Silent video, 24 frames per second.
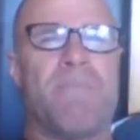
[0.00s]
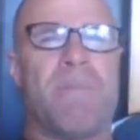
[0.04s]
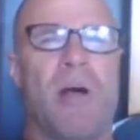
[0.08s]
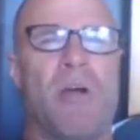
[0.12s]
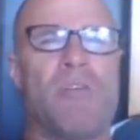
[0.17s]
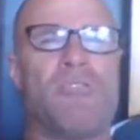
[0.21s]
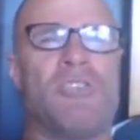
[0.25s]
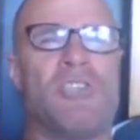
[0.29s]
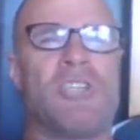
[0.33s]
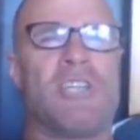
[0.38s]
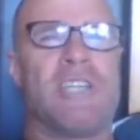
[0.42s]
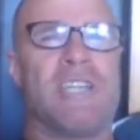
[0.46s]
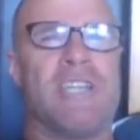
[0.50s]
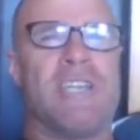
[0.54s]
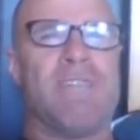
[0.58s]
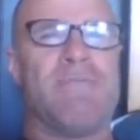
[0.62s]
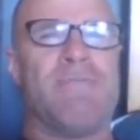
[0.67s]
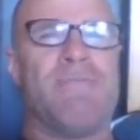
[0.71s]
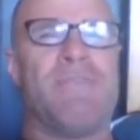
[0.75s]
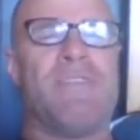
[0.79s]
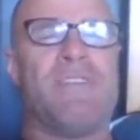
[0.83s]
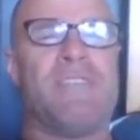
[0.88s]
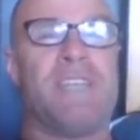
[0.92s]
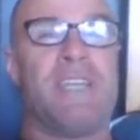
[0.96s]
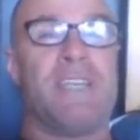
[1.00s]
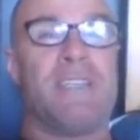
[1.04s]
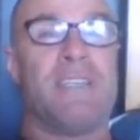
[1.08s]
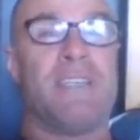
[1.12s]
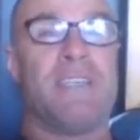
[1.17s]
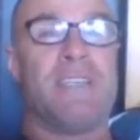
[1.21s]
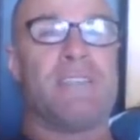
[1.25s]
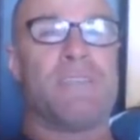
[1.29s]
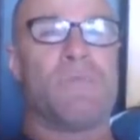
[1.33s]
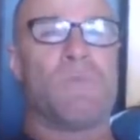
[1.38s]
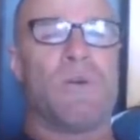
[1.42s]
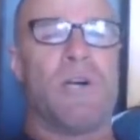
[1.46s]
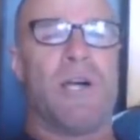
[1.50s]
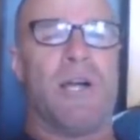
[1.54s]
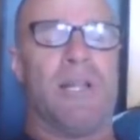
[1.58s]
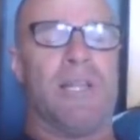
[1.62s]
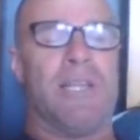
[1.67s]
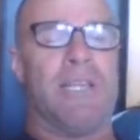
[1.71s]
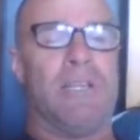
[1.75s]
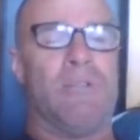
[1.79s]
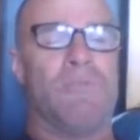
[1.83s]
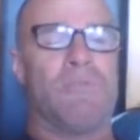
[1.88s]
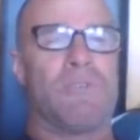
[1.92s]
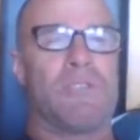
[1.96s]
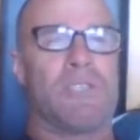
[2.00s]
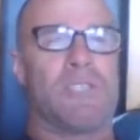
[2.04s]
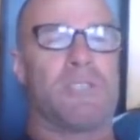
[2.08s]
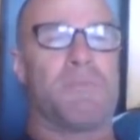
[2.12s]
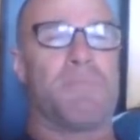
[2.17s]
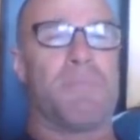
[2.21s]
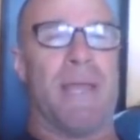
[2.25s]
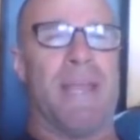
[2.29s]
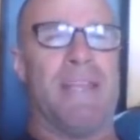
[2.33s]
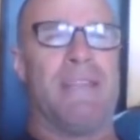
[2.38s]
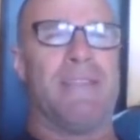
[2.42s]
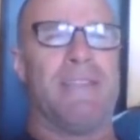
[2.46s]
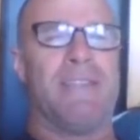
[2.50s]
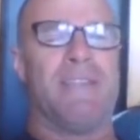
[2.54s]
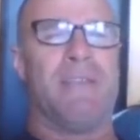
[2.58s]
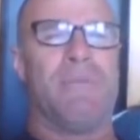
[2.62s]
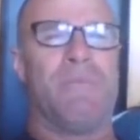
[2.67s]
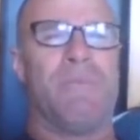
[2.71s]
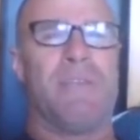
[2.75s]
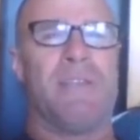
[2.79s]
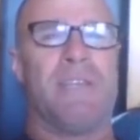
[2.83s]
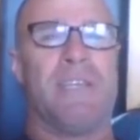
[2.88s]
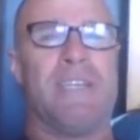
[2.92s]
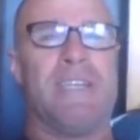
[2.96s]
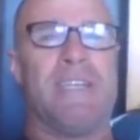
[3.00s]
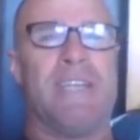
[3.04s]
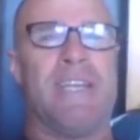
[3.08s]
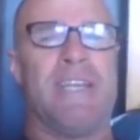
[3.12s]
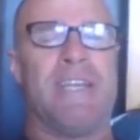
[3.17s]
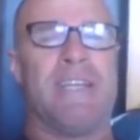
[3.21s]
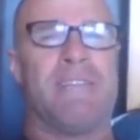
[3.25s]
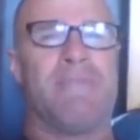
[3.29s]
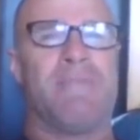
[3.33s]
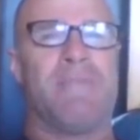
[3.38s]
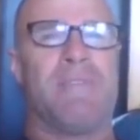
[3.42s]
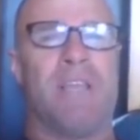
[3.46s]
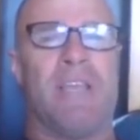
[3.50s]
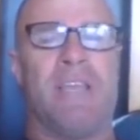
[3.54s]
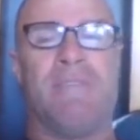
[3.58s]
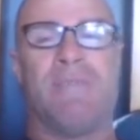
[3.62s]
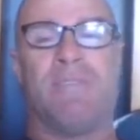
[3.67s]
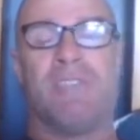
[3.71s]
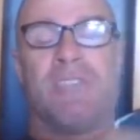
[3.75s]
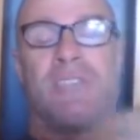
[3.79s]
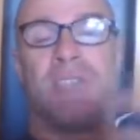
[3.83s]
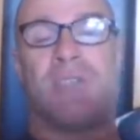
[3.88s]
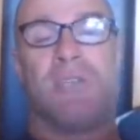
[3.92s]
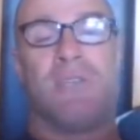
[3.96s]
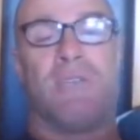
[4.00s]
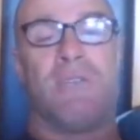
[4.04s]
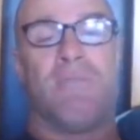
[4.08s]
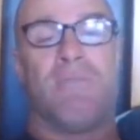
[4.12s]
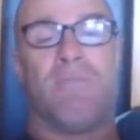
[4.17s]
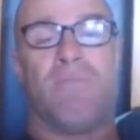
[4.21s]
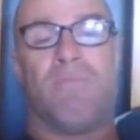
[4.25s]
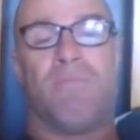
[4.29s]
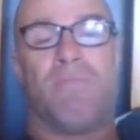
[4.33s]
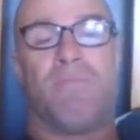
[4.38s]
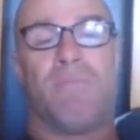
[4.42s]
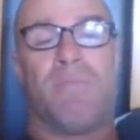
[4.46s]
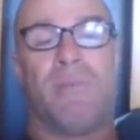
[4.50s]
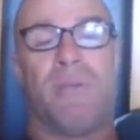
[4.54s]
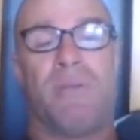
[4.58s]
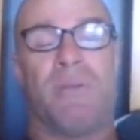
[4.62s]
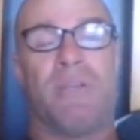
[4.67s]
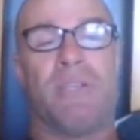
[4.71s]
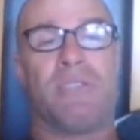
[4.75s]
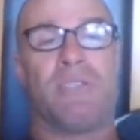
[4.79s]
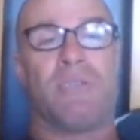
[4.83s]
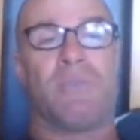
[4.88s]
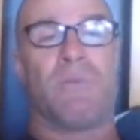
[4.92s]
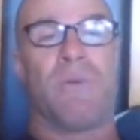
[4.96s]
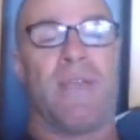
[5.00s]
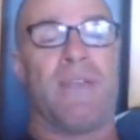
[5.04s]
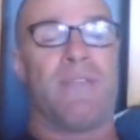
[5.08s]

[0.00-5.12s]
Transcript: Emotionally and physically as well. He looked spent. He really did. Even certain periods